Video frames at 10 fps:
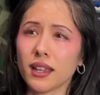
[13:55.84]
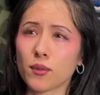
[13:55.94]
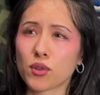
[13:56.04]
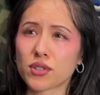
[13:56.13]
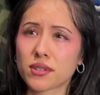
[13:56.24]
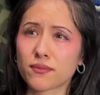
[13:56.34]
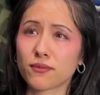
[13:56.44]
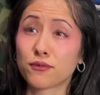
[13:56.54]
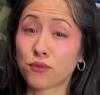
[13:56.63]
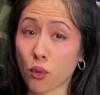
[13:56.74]
It was
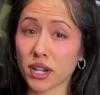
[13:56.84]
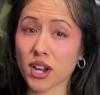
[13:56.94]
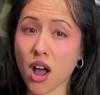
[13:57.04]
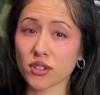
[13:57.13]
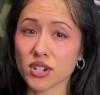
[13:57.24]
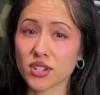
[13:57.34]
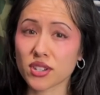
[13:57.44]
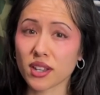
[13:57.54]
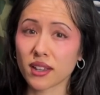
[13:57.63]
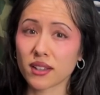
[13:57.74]

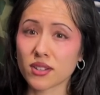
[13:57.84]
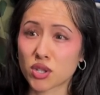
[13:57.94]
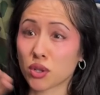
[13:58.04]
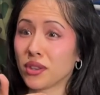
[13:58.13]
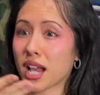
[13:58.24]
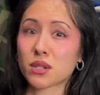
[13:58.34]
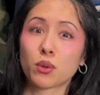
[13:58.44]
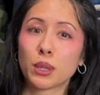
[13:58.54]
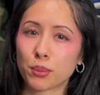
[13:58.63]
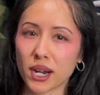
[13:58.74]
$40. So that's where
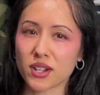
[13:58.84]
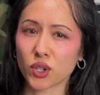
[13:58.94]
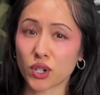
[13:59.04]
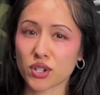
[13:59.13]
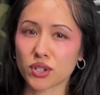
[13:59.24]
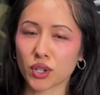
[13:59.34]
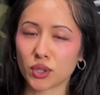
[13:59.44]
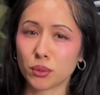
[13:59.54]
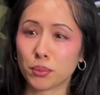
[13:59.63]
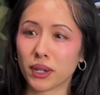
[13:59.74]
we priced ours
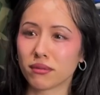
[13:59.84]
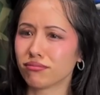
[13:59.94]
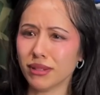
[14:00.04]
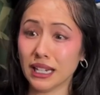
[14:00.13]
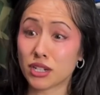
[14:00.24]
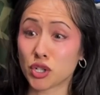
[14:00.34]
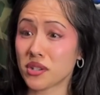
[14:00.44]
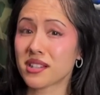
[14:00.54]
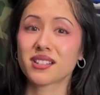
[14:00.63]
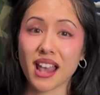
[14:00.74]
too, but it
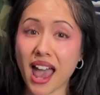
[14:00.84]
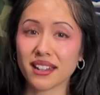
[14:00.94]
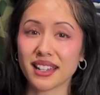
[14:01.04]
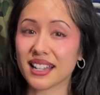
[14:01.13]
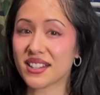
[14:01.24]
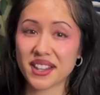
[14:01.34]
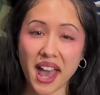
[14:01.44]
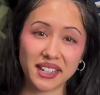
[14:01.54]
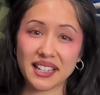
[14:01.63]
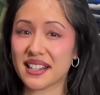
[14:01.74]
just sat and
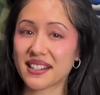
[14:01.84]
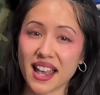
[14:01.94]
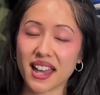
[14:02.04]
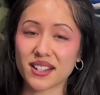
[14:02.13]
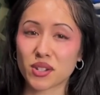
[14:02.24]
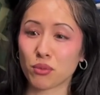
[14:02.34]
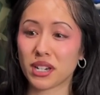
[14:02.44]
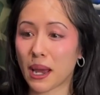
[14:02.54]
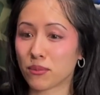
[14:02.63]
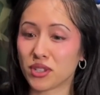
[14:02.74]
sat and sat. So we
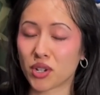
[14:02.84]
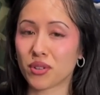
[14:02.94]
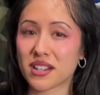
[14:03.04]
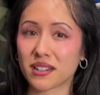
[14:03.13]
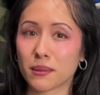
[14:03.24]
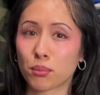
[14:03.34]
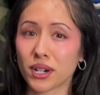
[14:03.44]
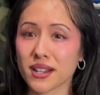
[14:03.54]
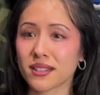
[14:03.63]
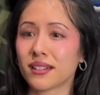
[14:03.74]
kept decreasing the
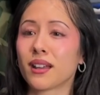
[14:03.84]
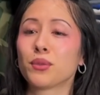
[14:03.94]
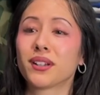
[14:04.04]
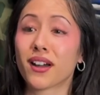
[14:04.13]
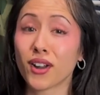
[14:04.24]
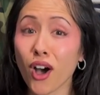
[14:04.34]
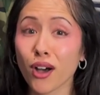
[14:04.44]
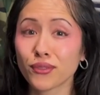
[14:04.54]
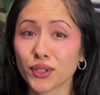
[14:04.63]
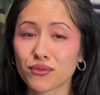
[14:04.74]
price, and then we got an
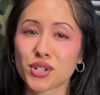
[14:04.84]
offer for